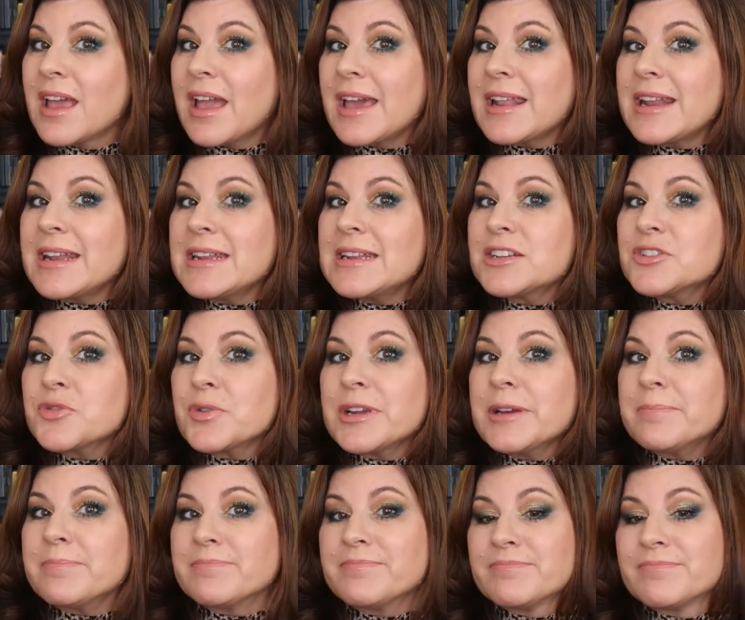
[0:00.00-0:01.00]
and I need a
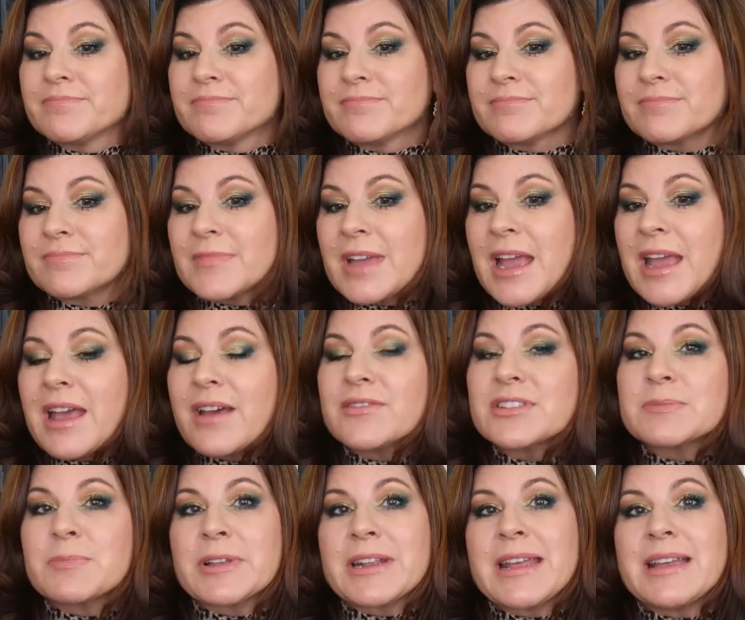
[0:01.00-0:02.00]
trim. I have
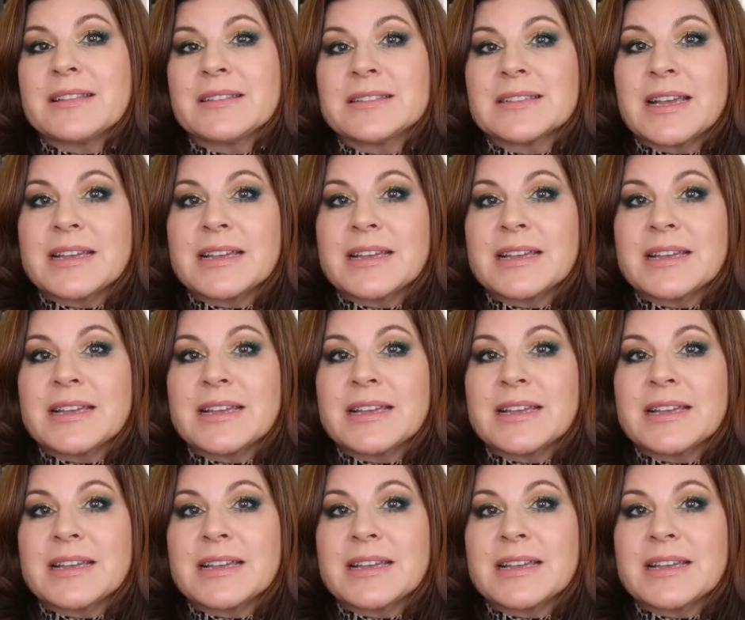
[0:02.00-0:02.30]
split ends.